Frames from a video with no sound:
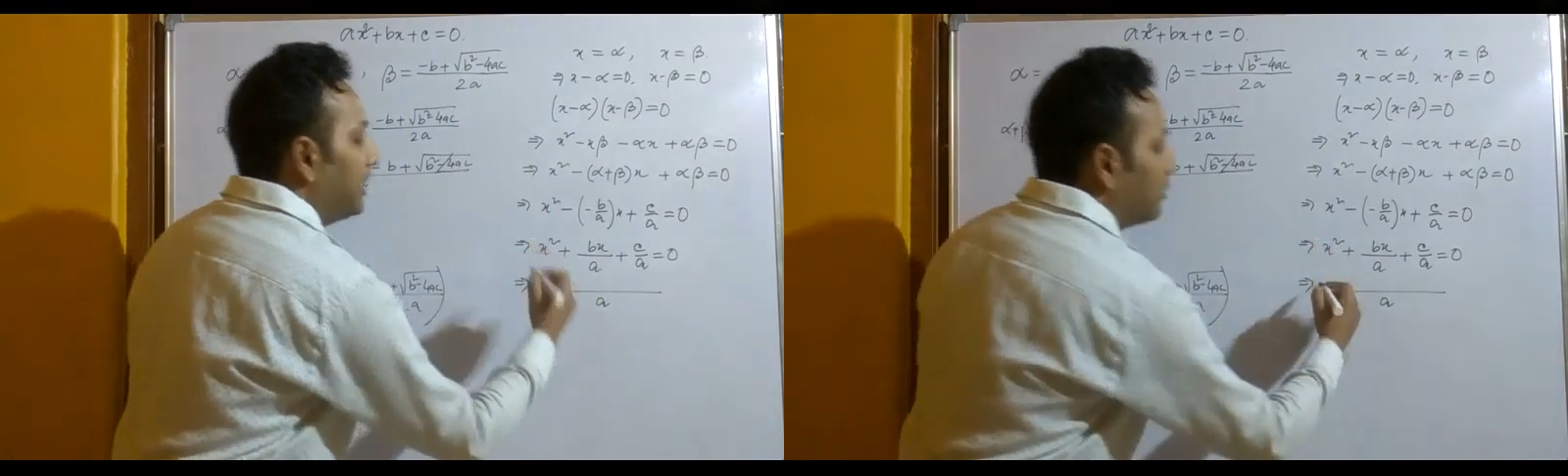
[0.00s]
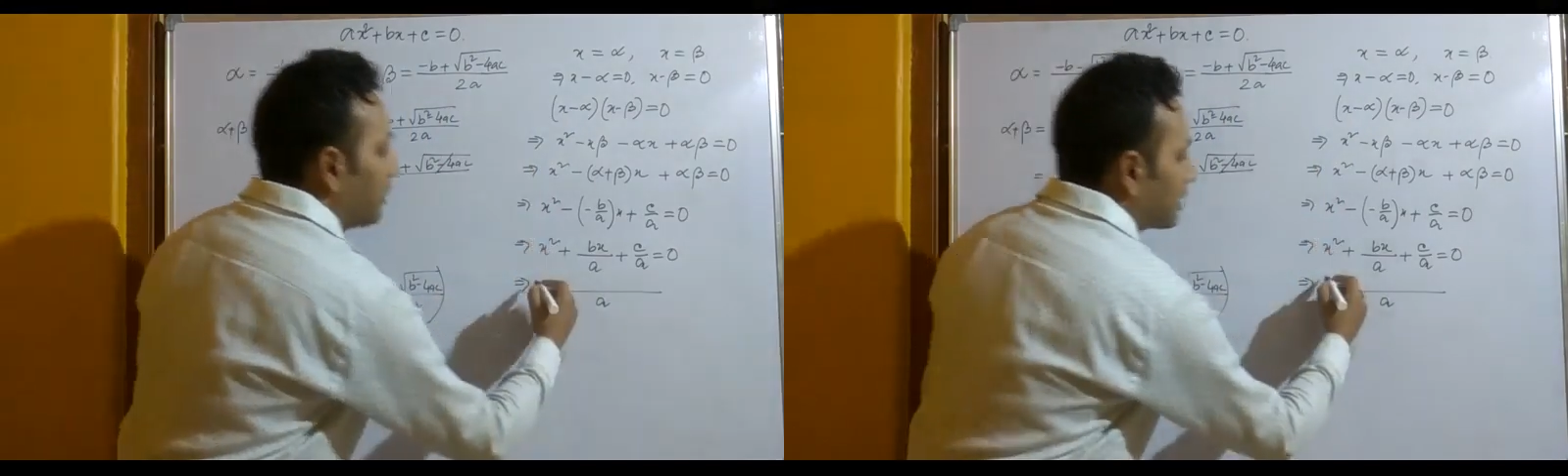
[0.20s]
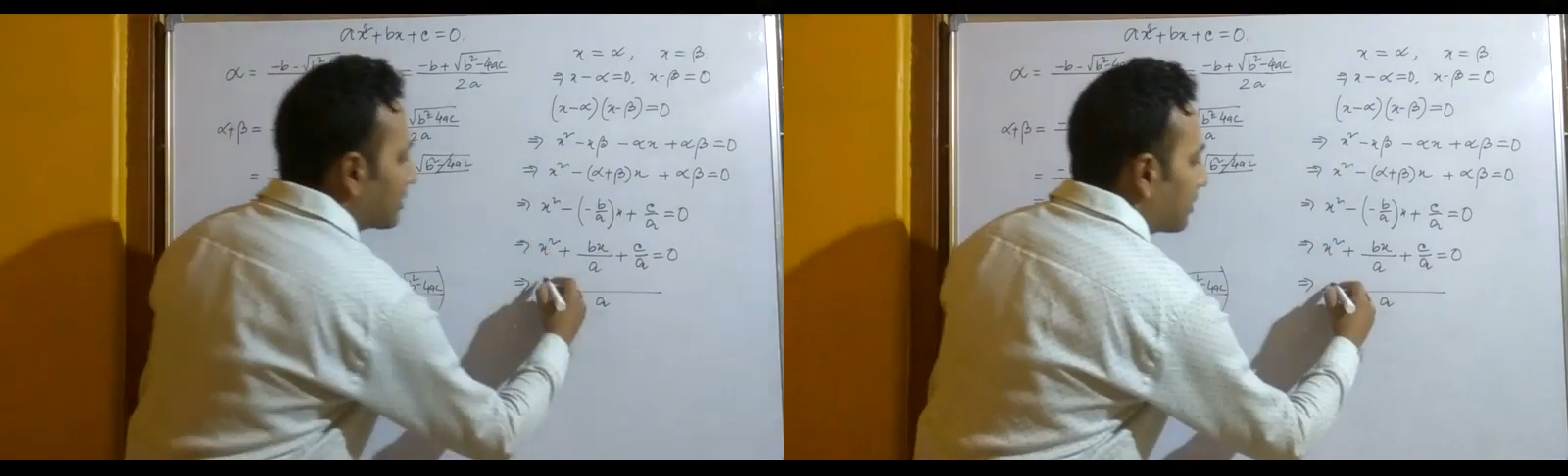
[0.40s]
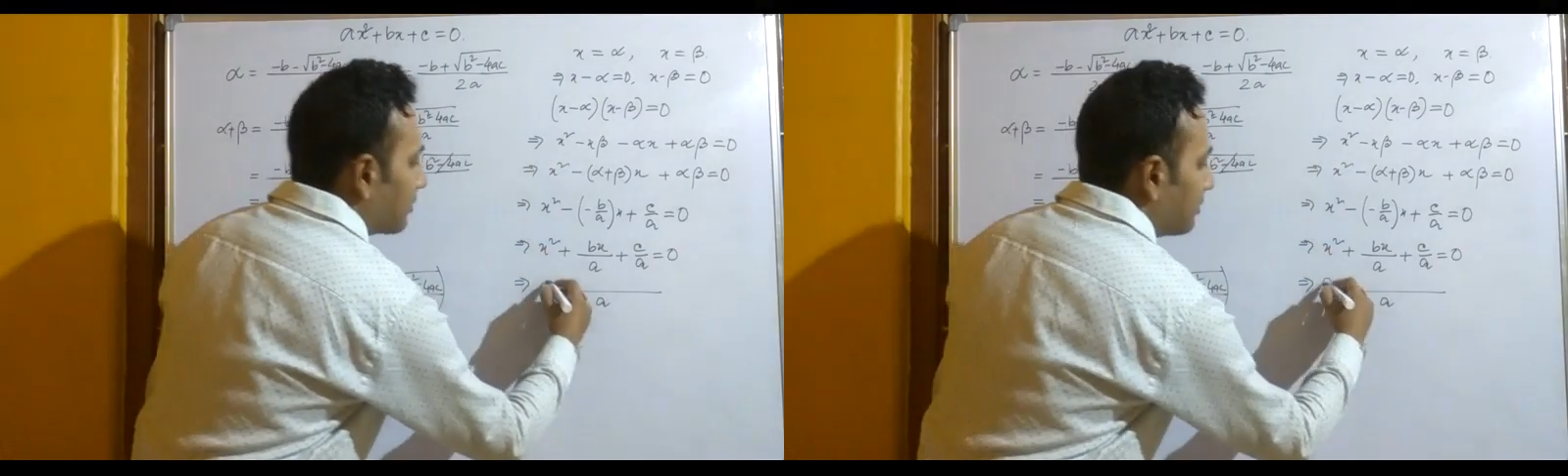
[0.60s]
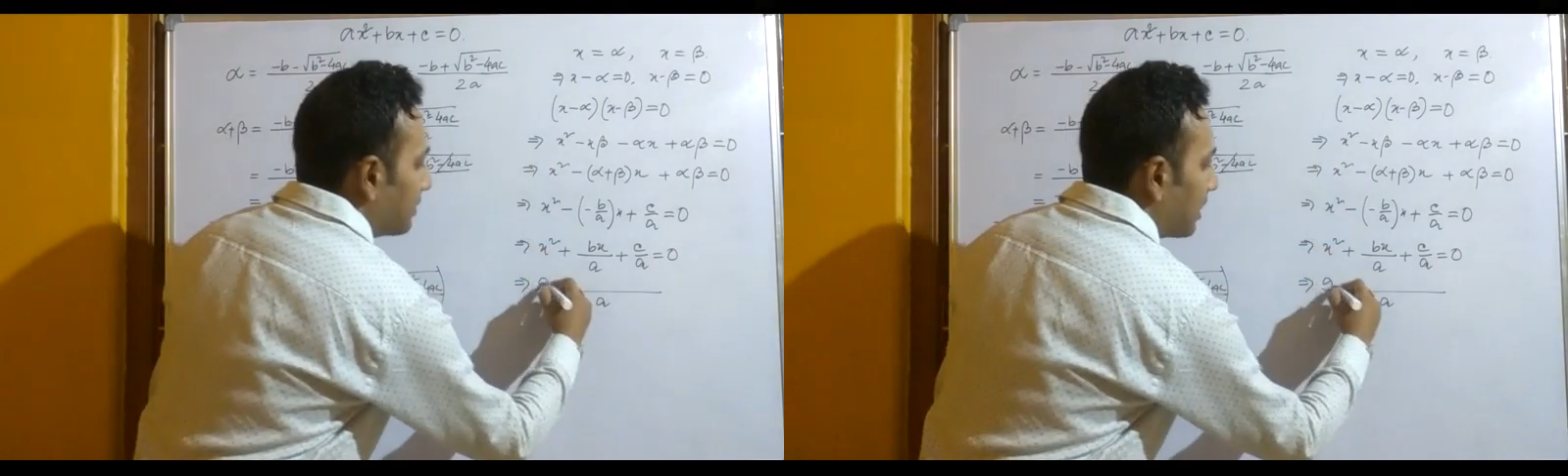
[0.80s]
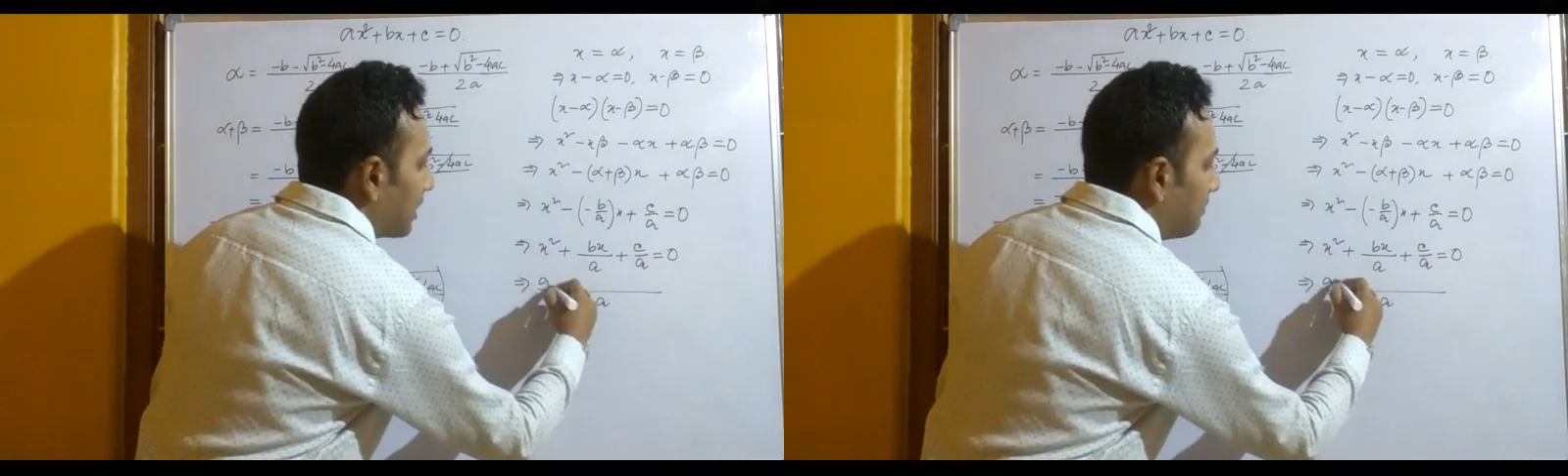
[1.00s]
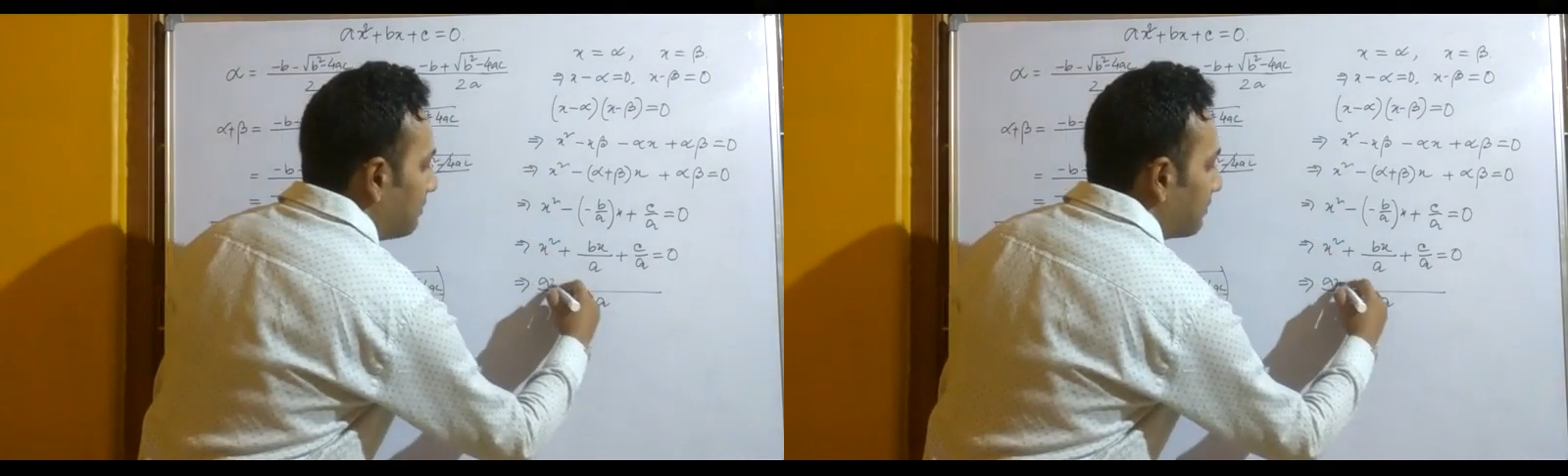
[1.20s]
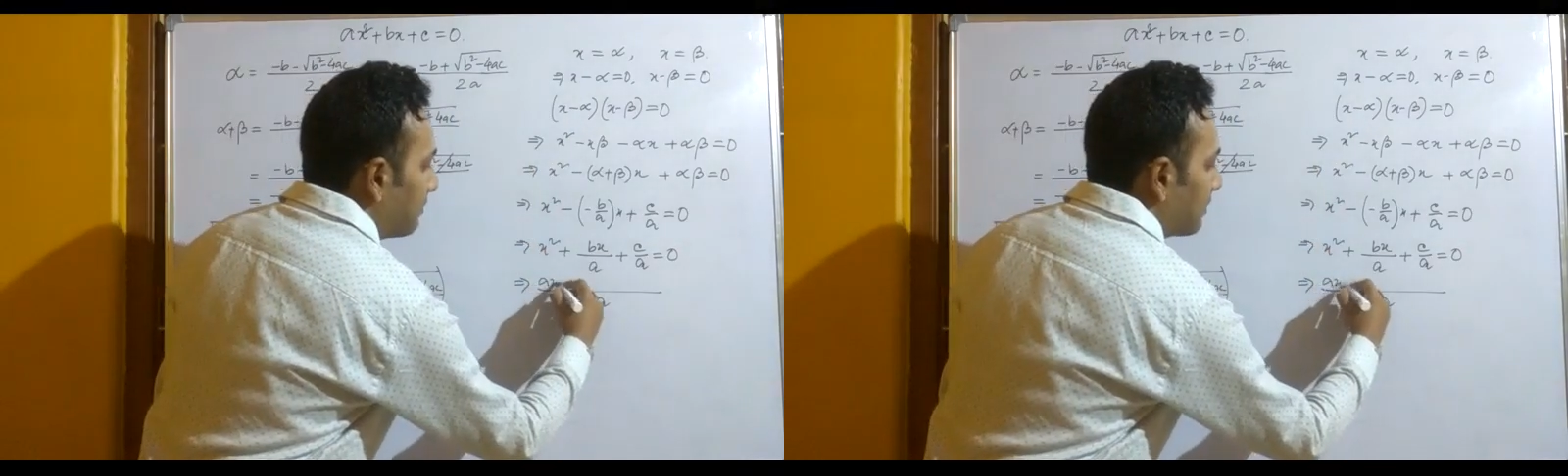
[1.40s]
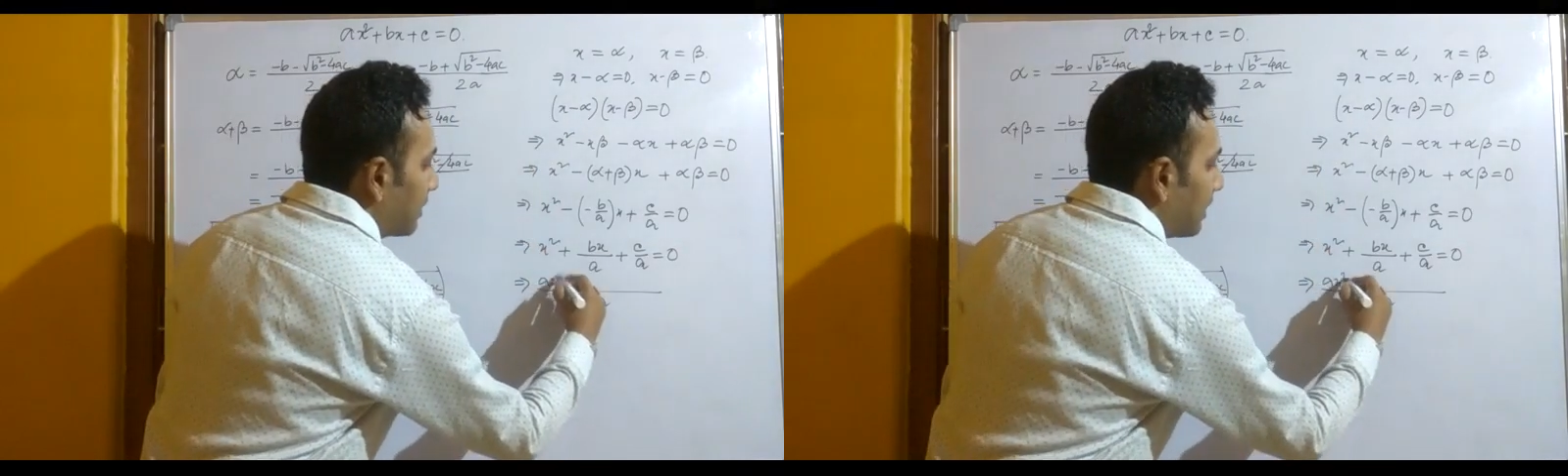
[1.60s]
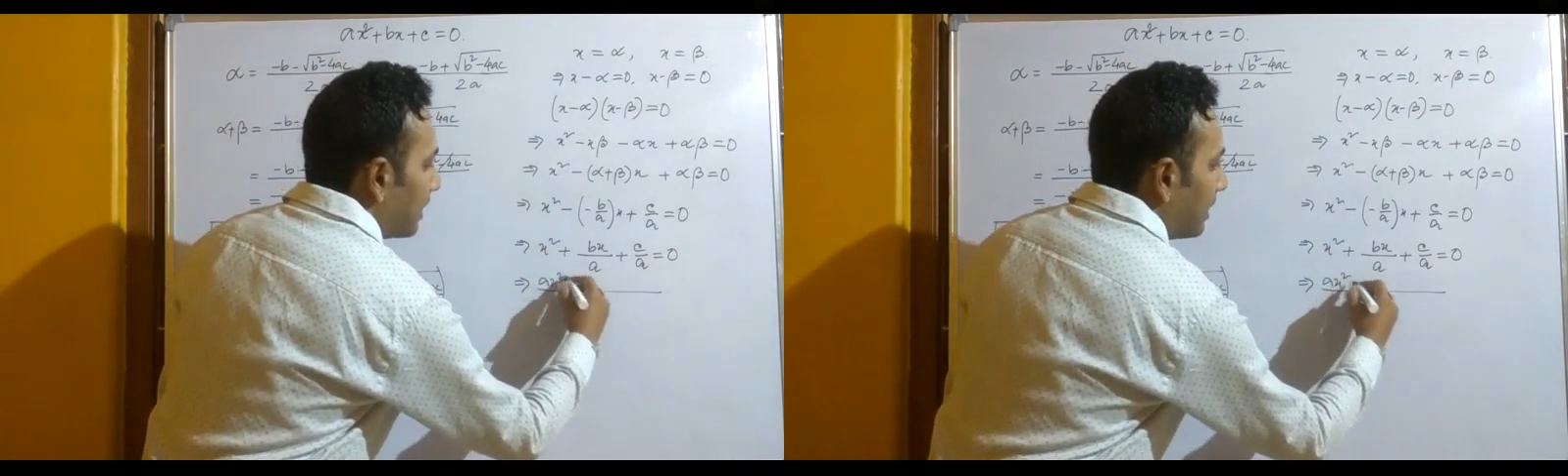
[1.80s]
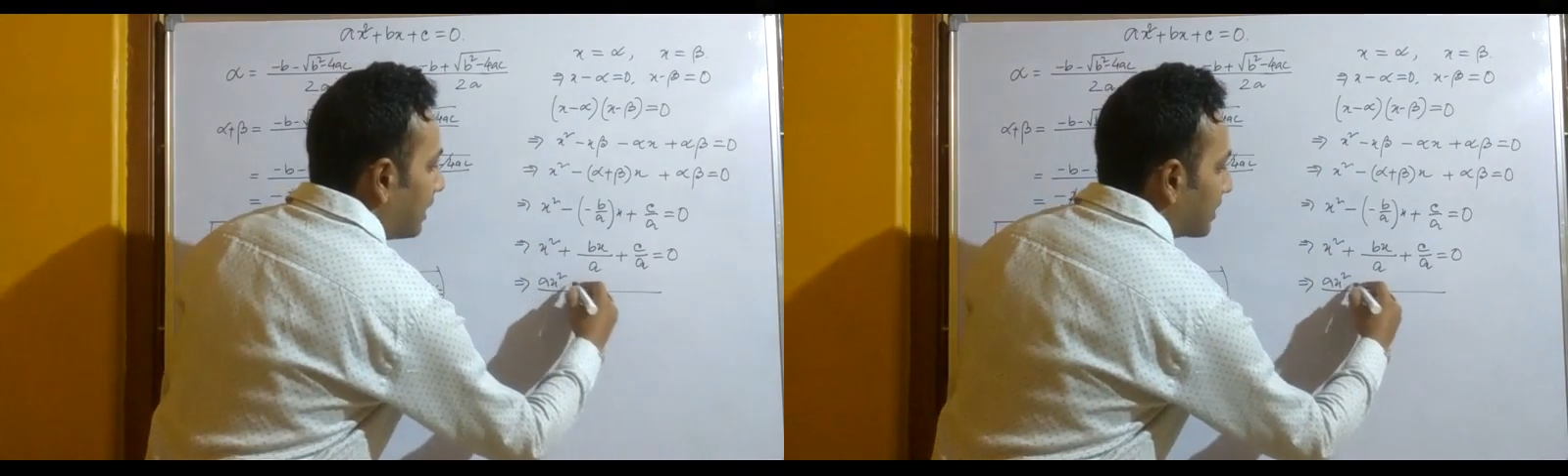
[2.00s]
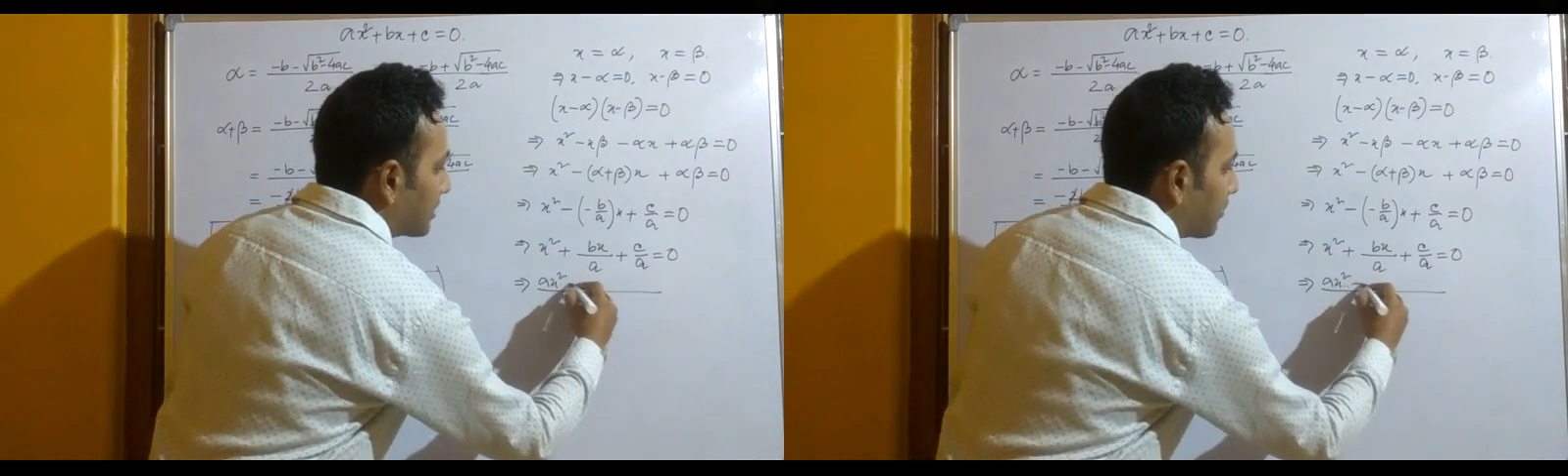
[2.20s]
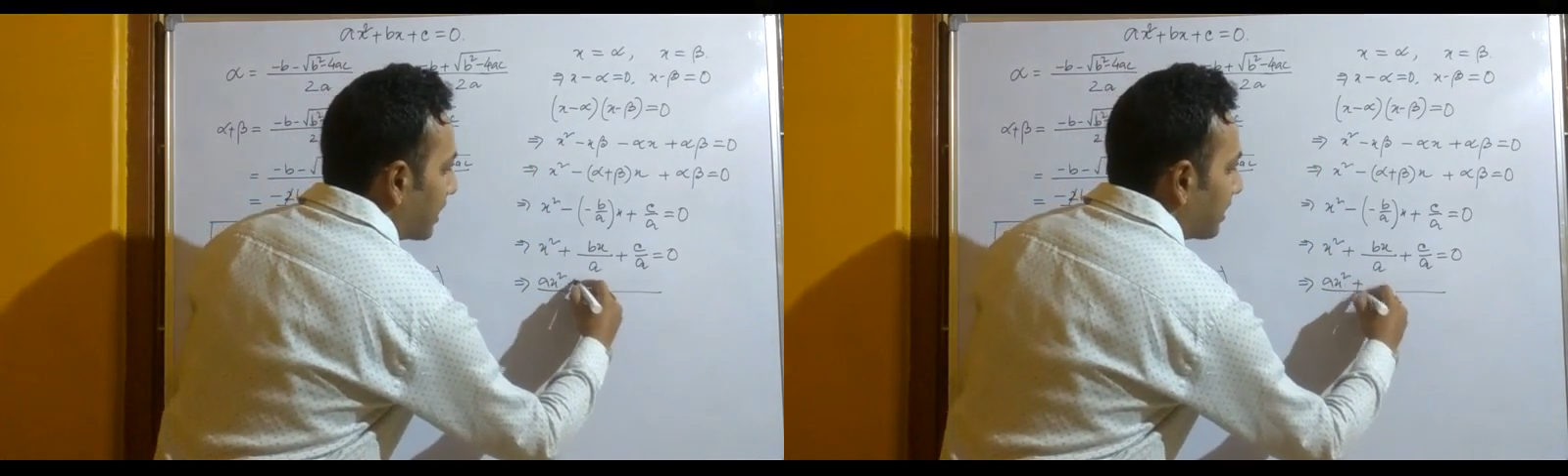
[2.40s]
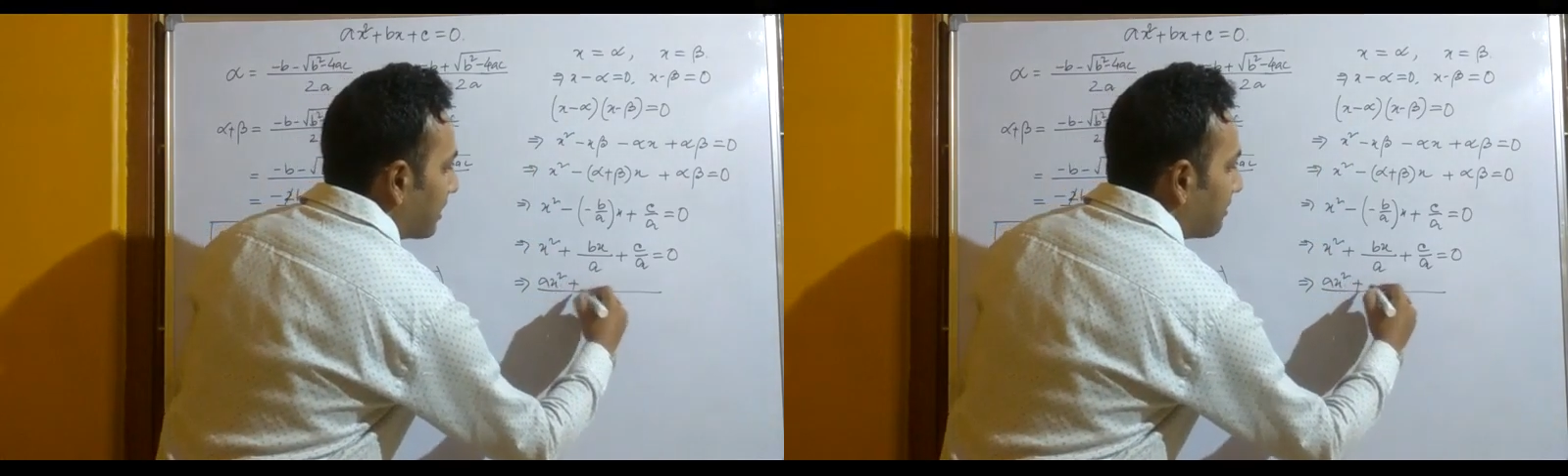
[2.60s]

into x square will become ax square,